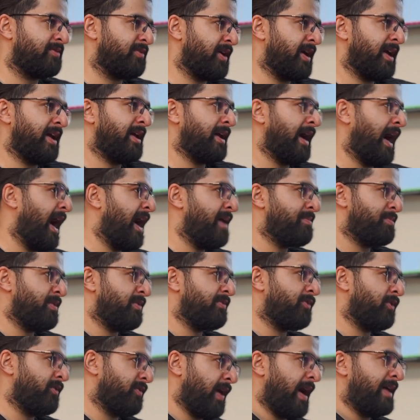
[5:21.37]
that we had
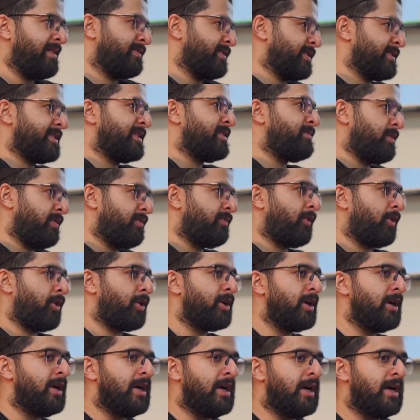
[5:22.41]
before, that we see before.
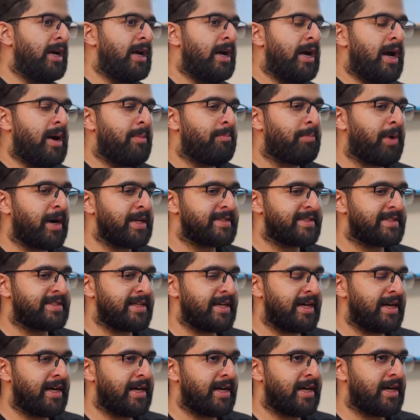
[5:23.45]
But
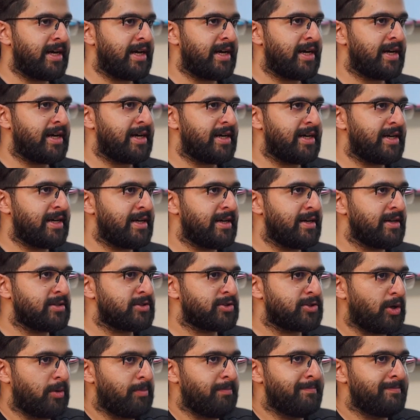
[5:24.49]

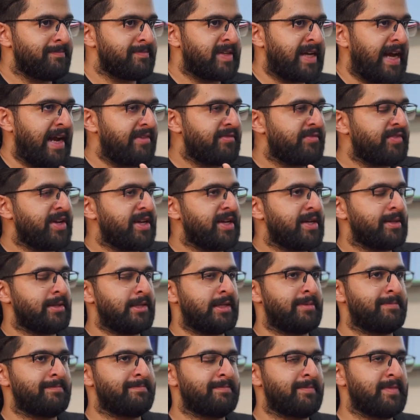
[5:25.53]
so can we
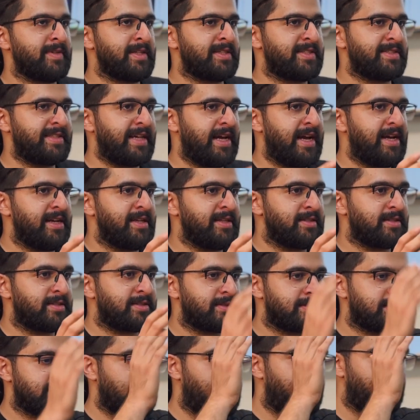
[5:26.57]
say
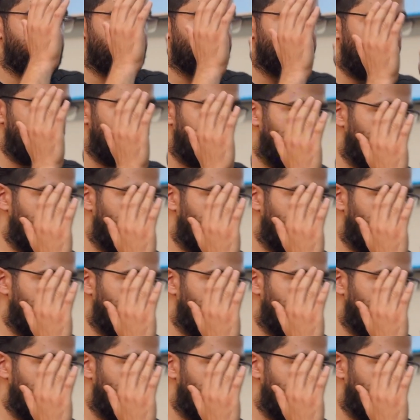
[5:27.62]
some